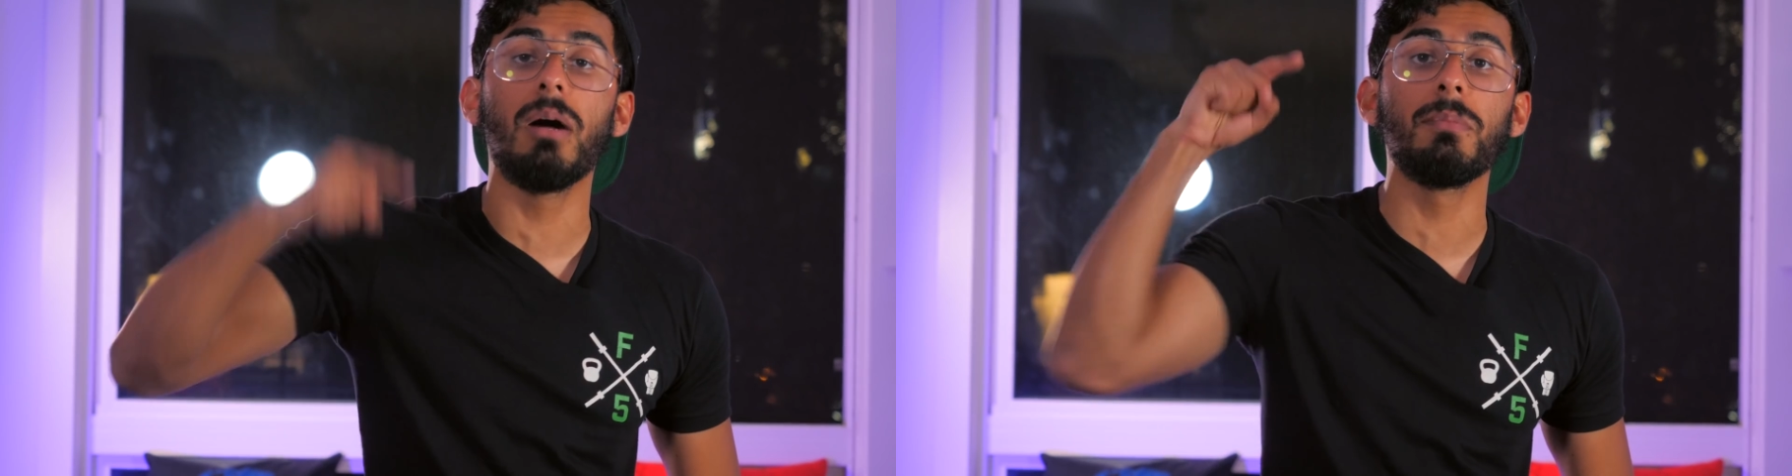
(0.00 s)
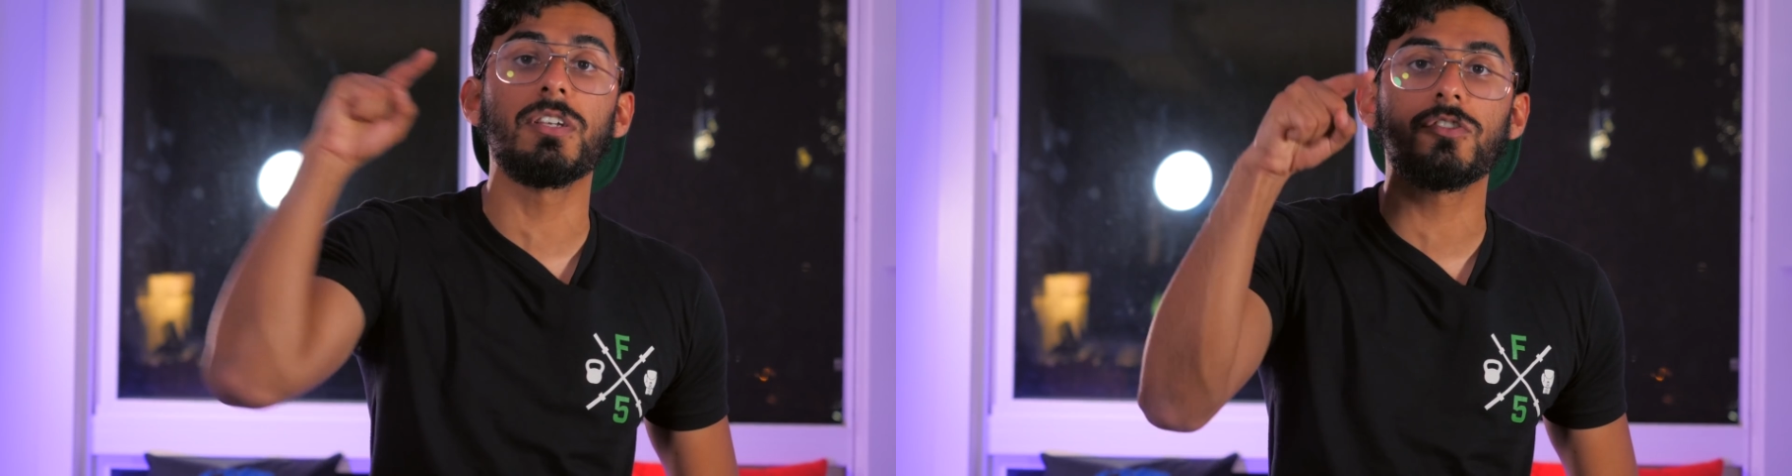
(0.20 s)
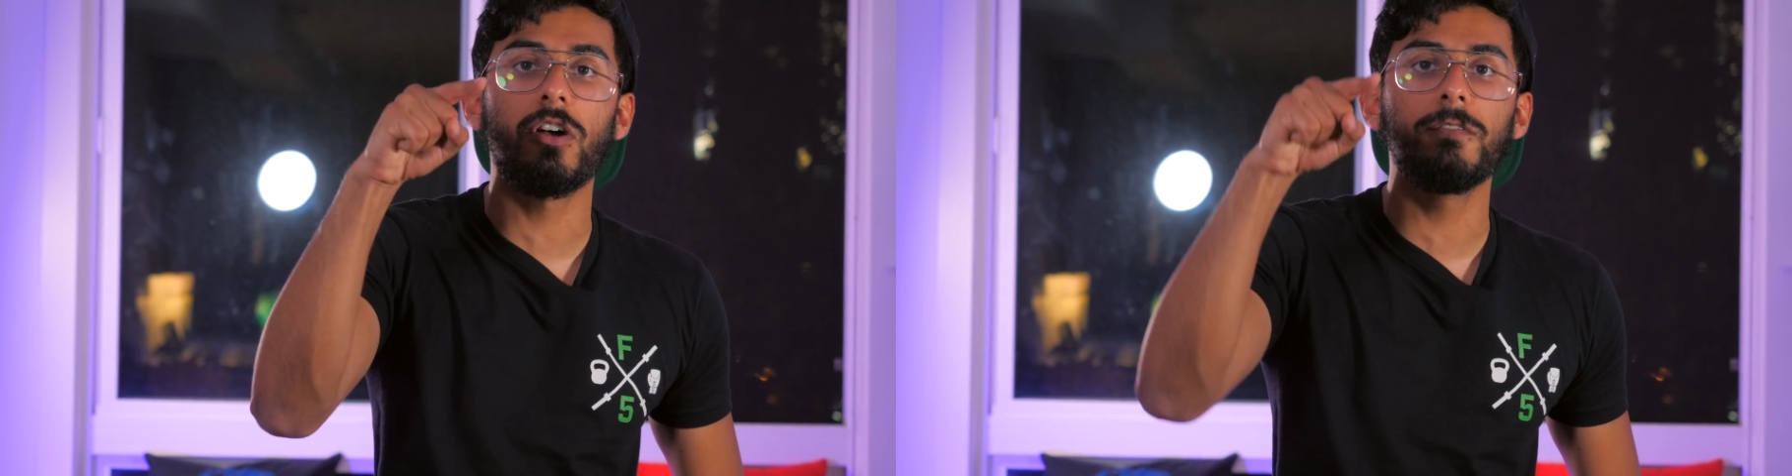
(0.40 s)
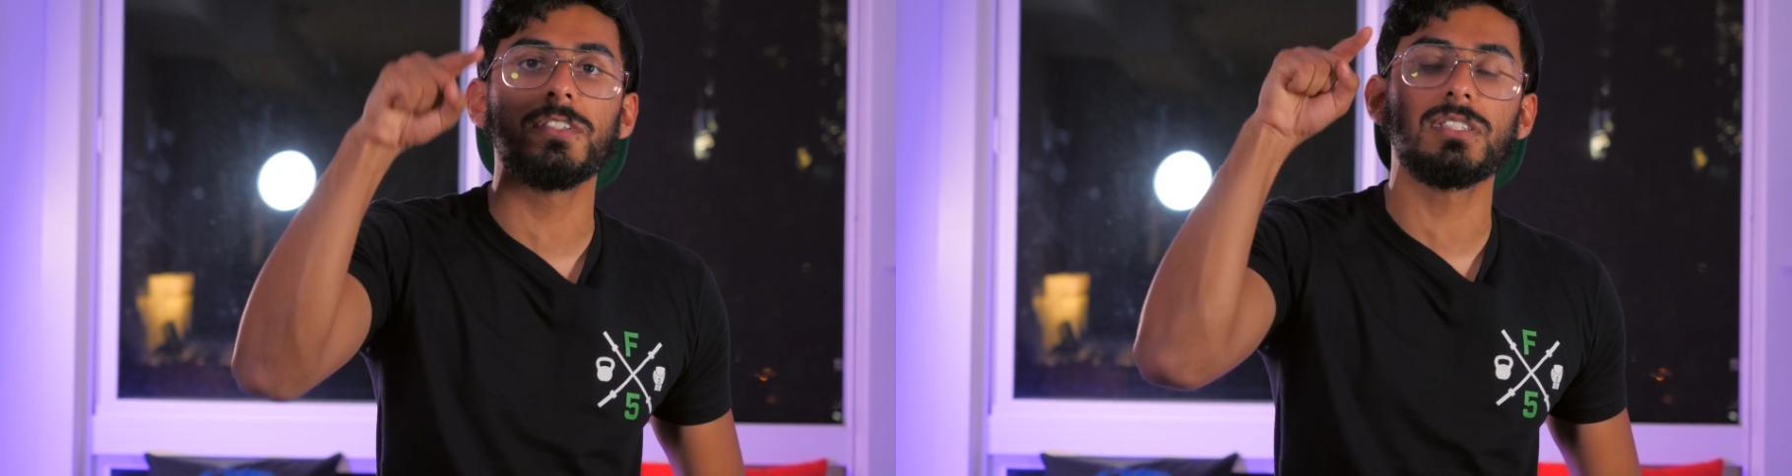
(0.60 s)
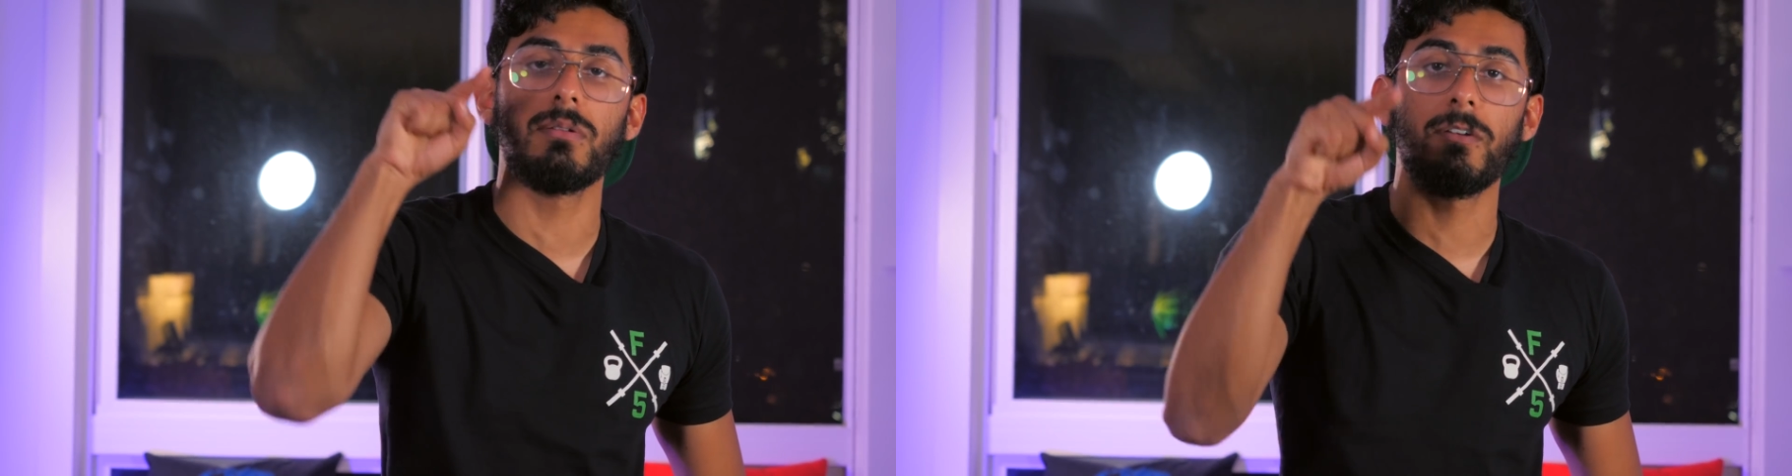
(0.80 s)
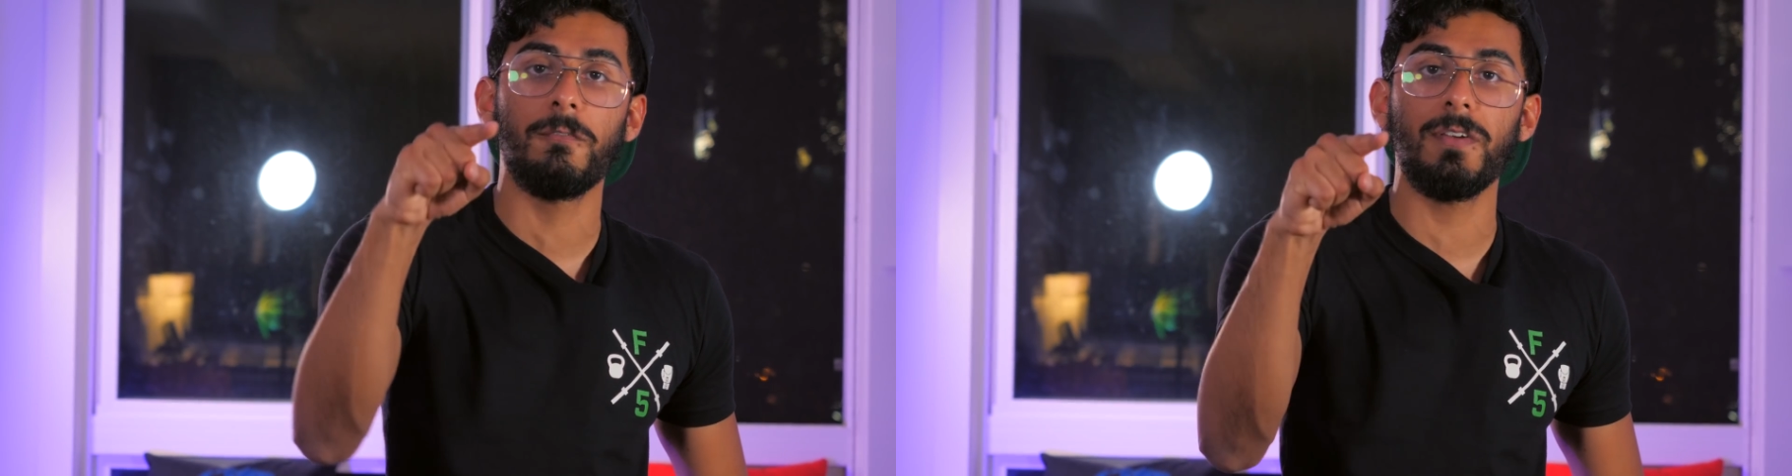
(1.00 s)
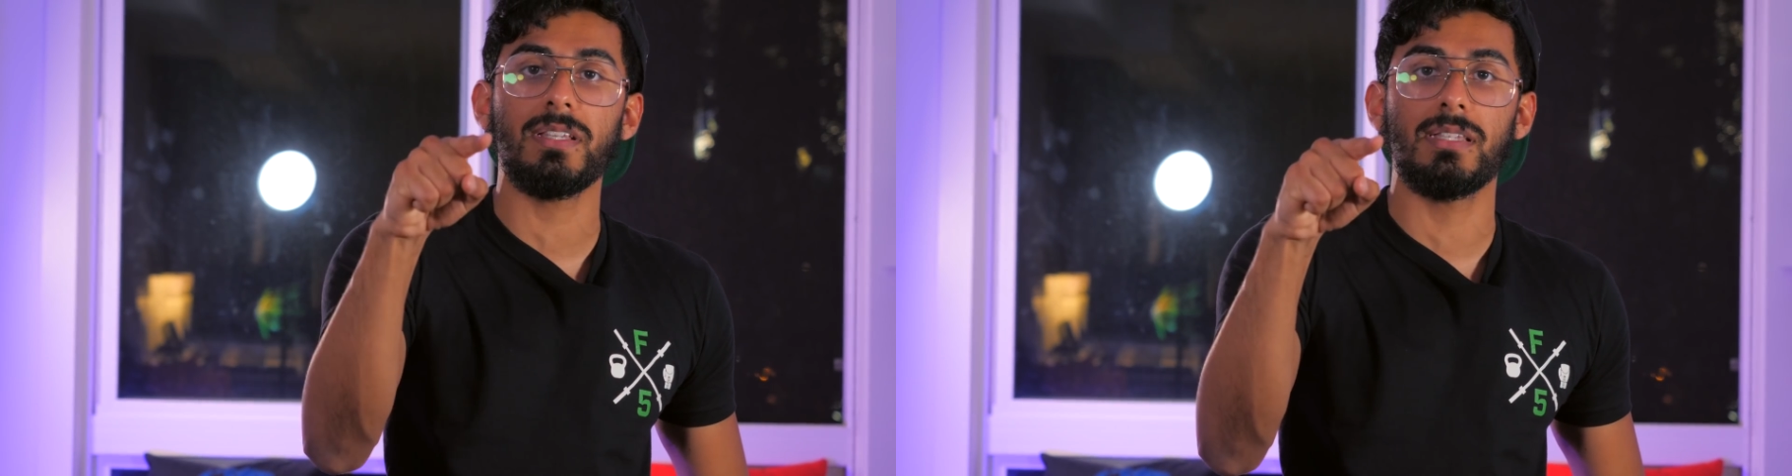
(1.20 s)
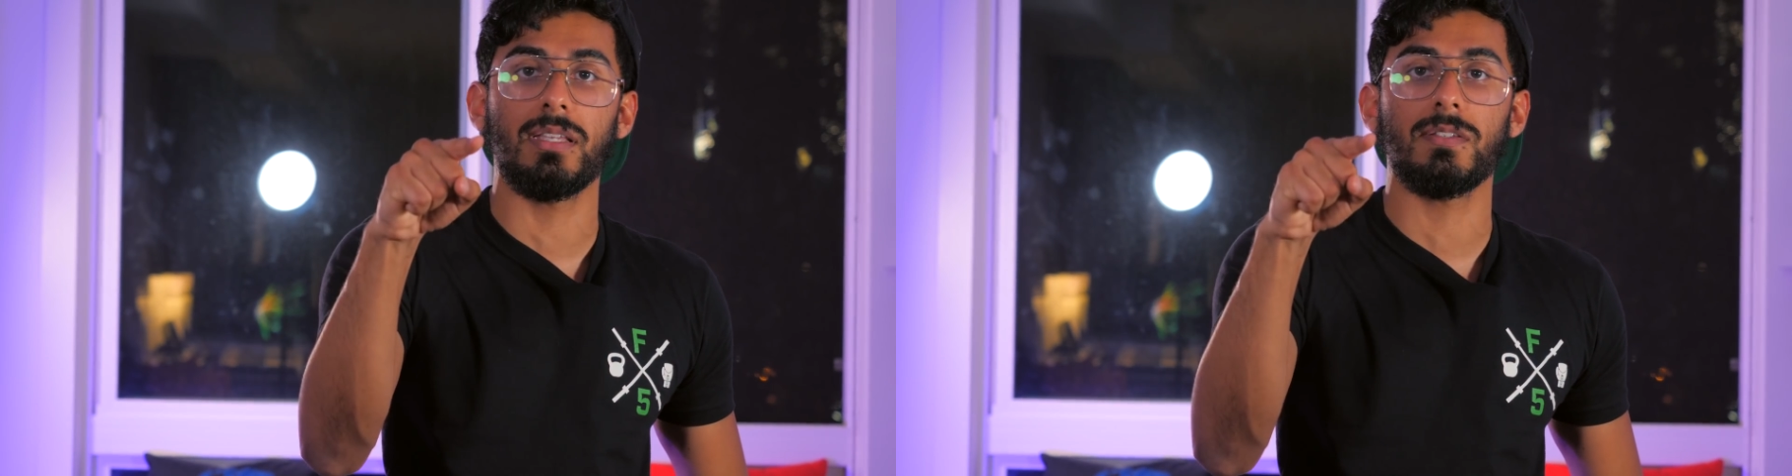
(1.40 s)
I'm gonna solve this and I'm gonna
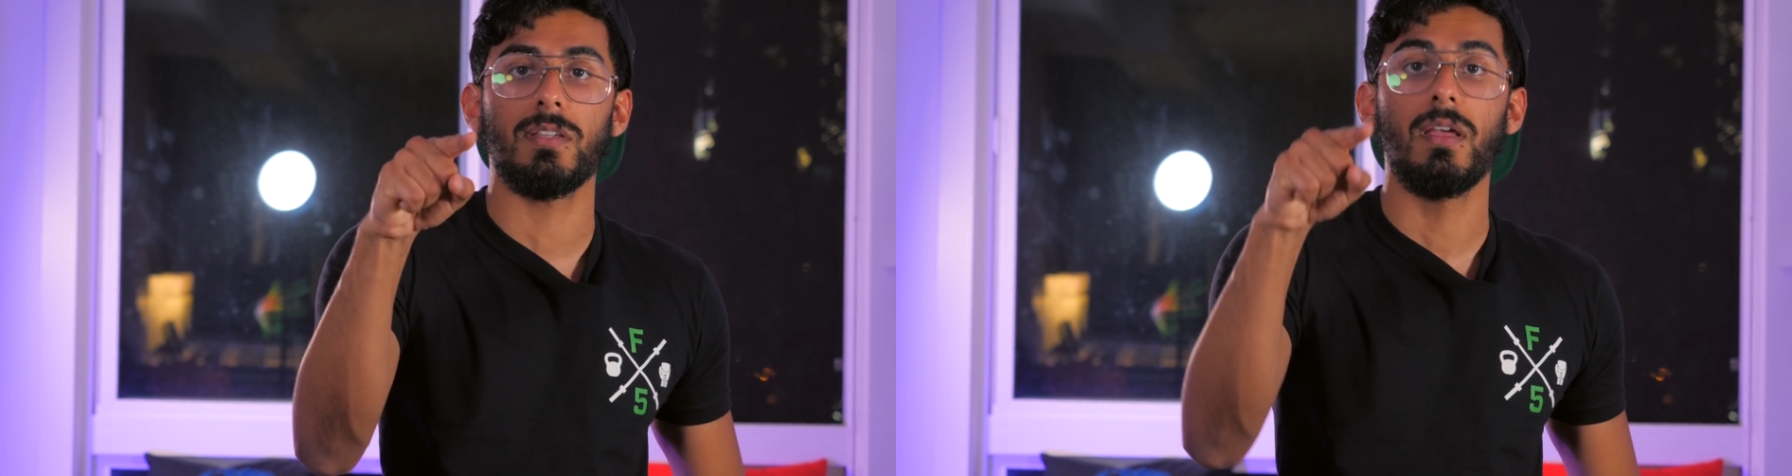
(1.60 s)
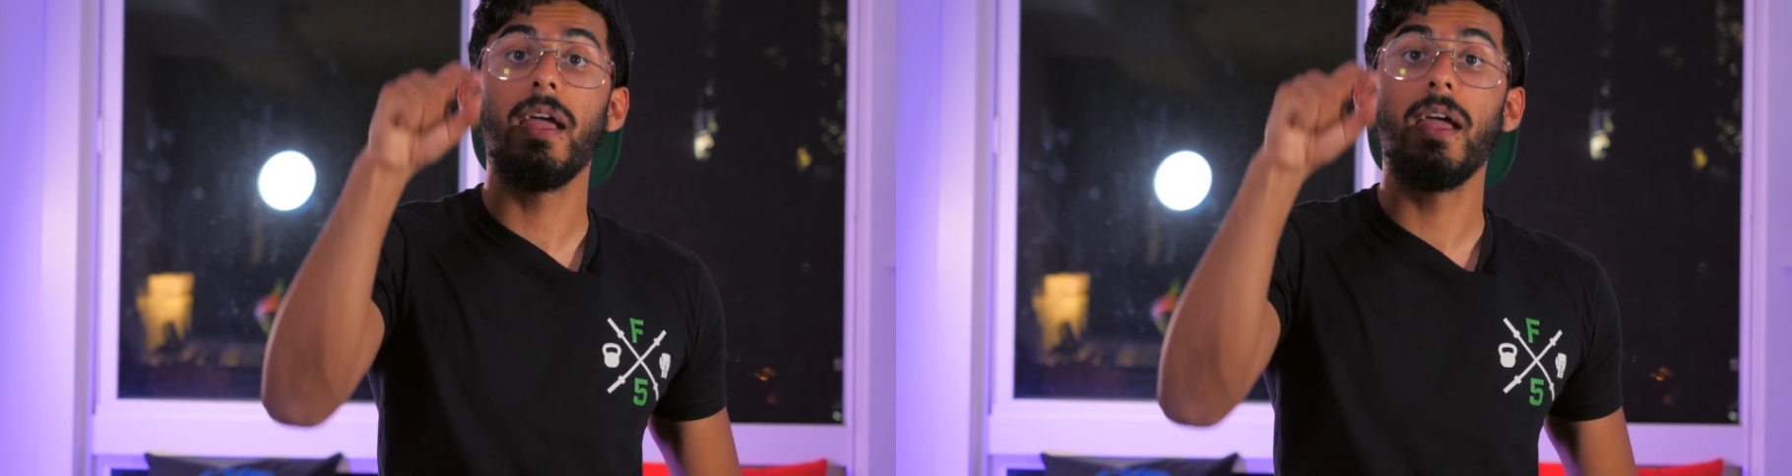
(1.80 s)
fix this.